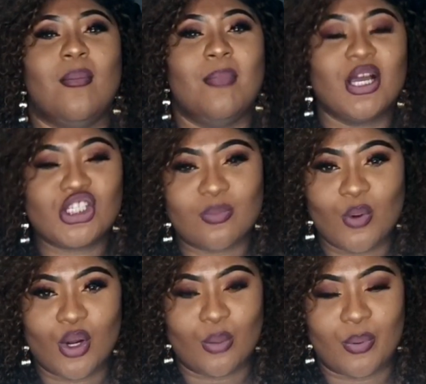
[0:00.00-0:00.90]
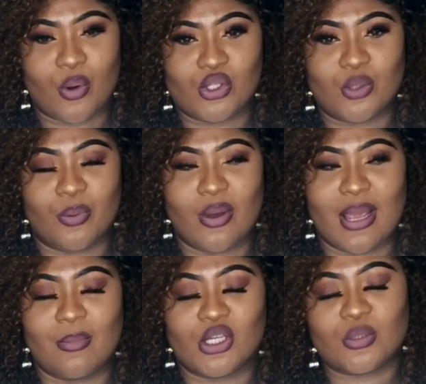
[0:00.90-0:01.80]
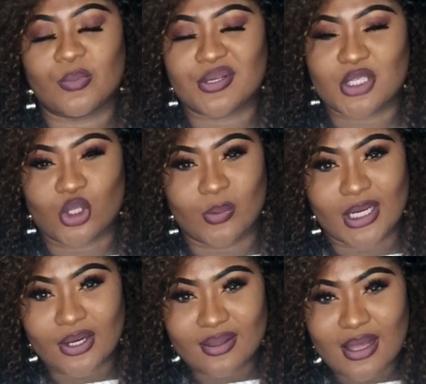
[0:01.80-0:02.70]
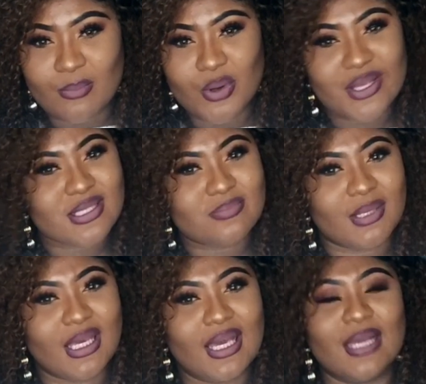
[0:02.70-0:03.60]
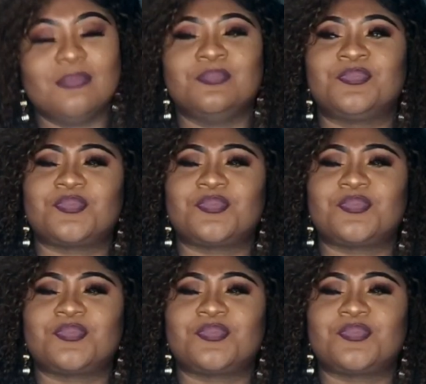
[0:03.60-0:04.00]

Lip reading: much more approachable and much more sweeter than Moïse Mbie.